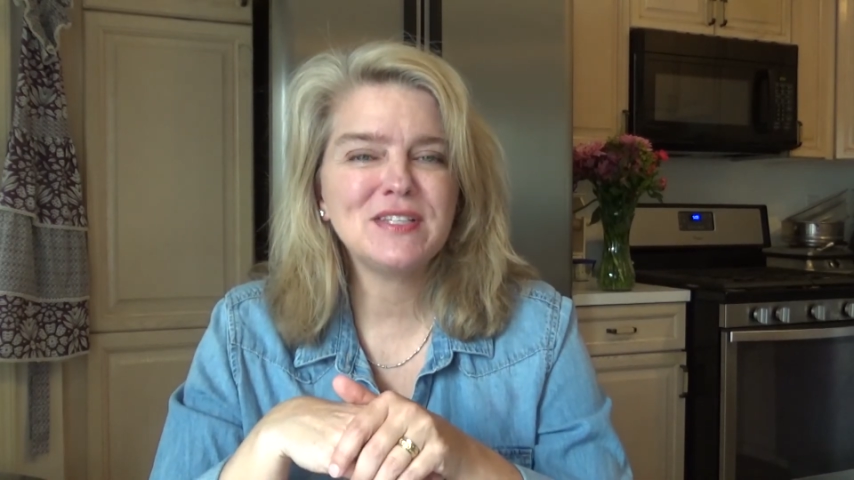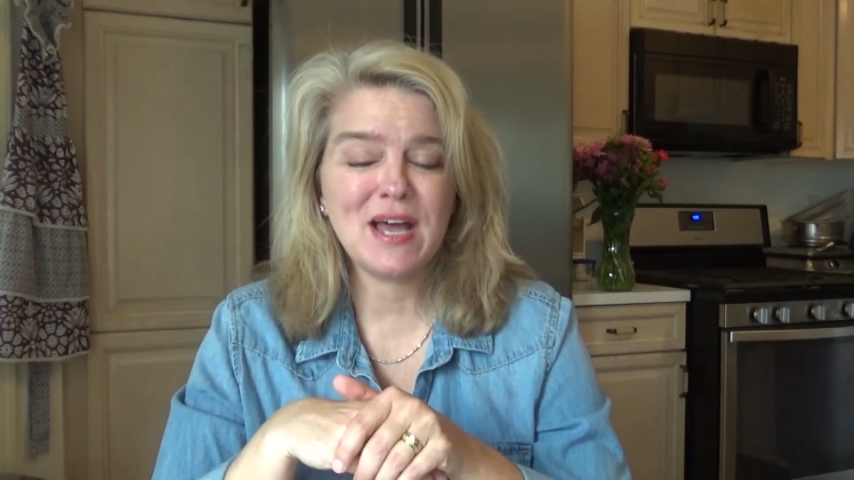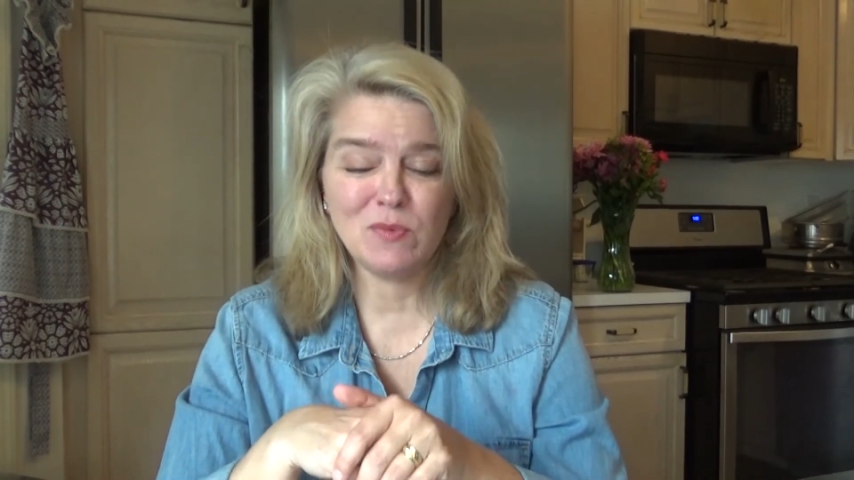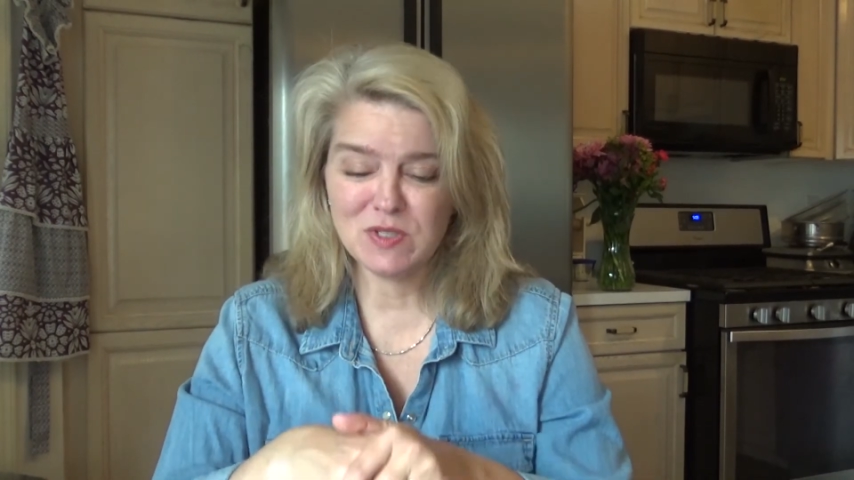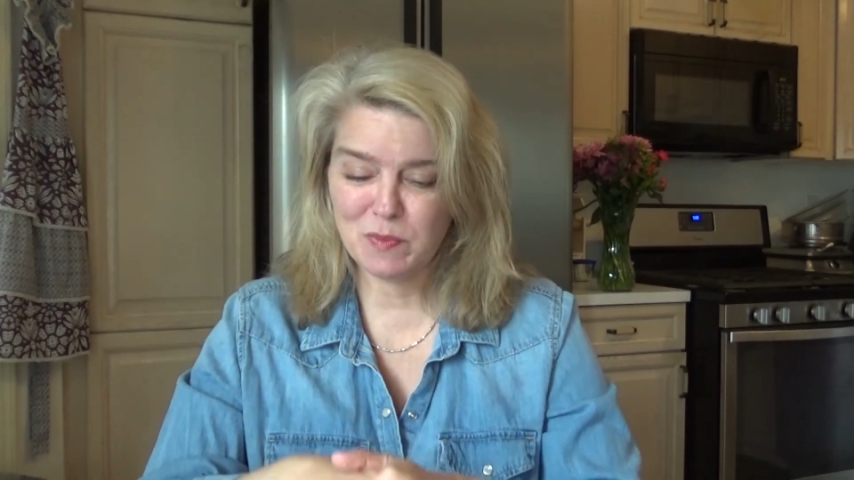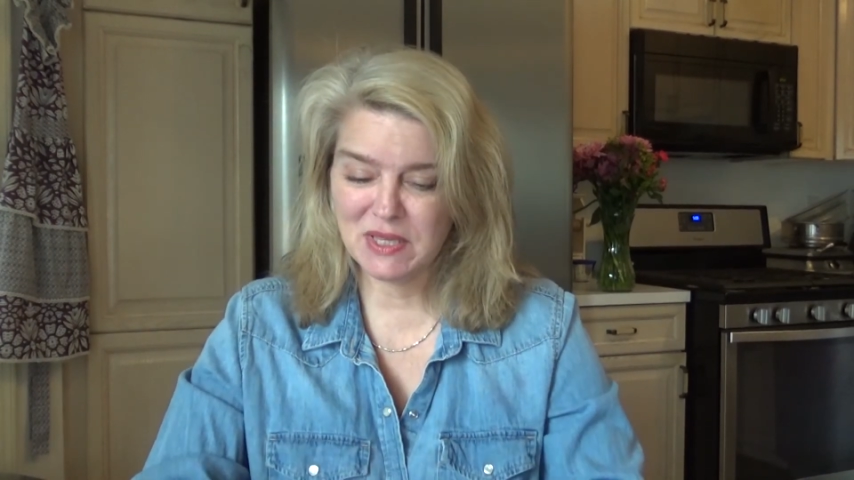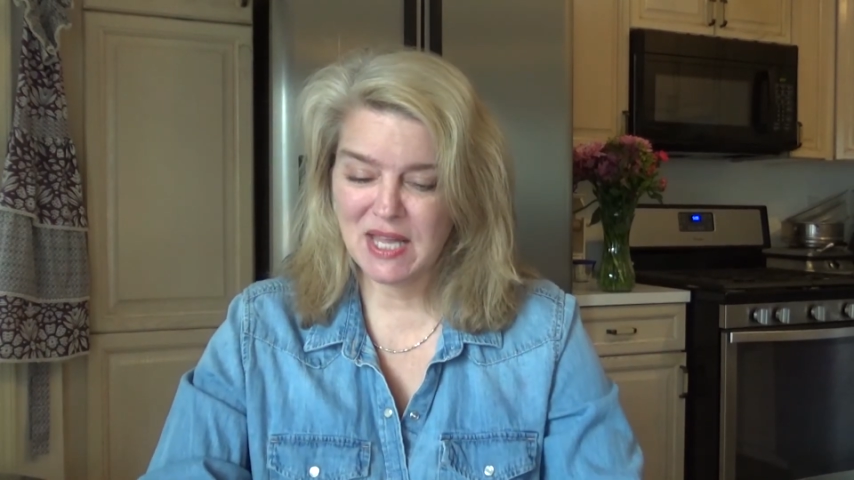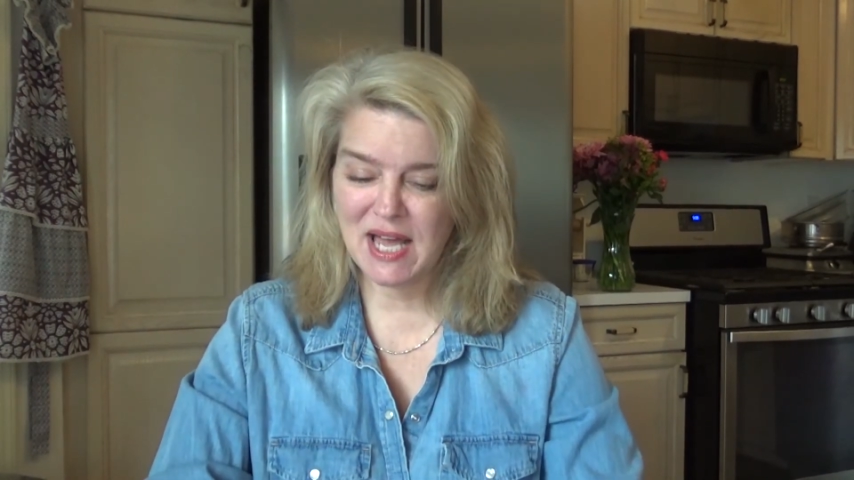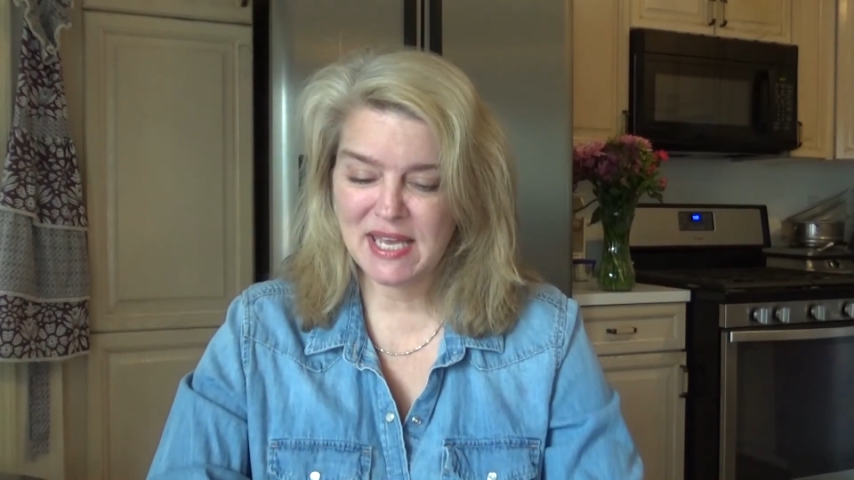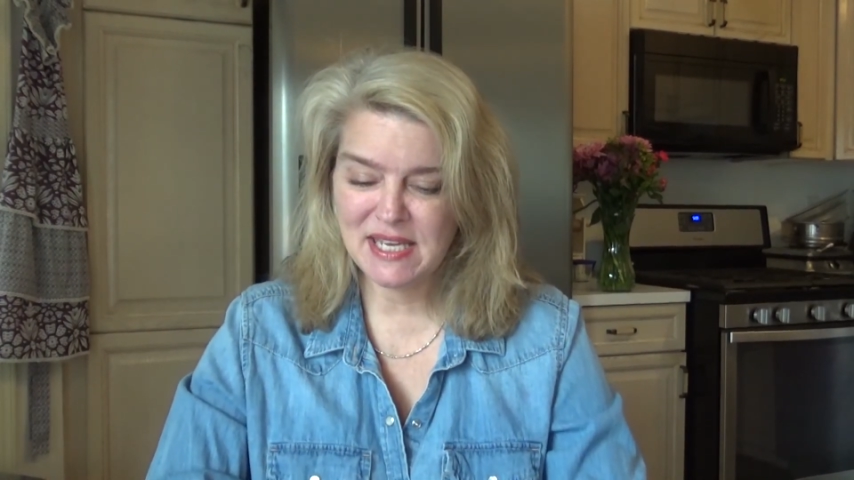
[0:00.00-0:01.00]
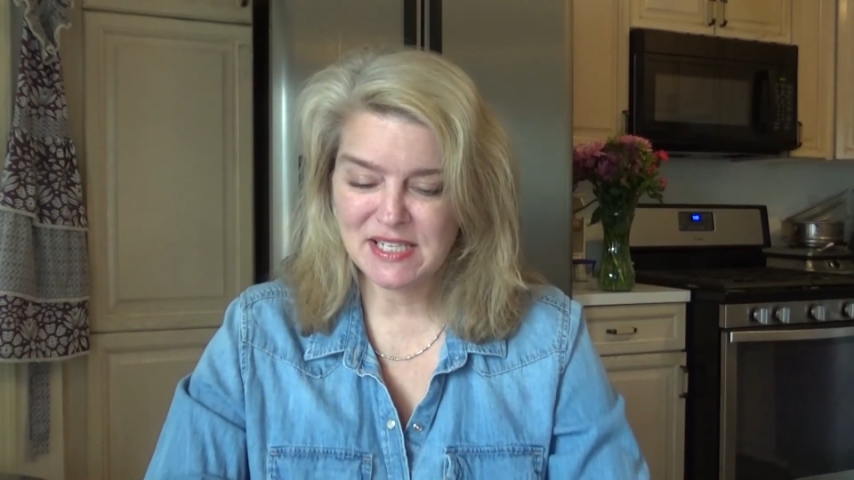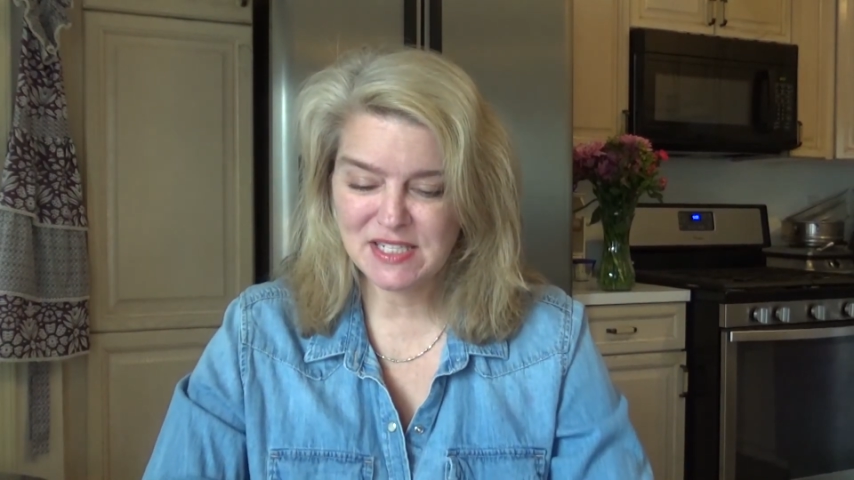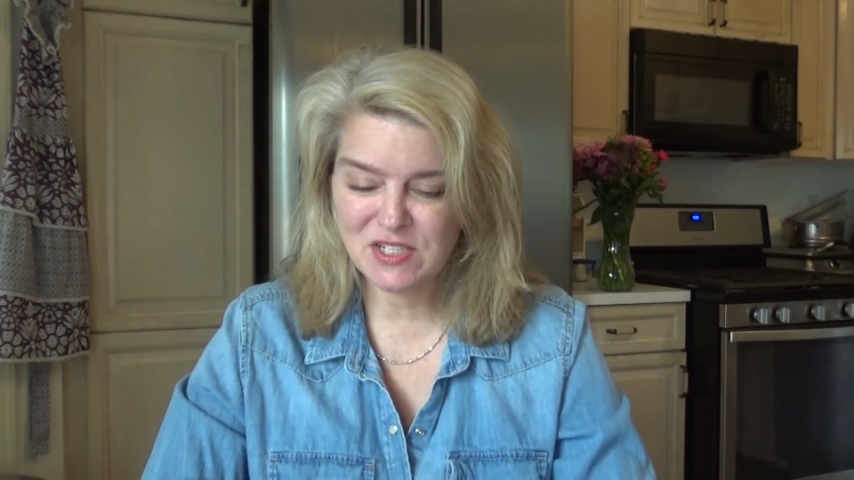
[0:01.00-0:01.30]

That was polite.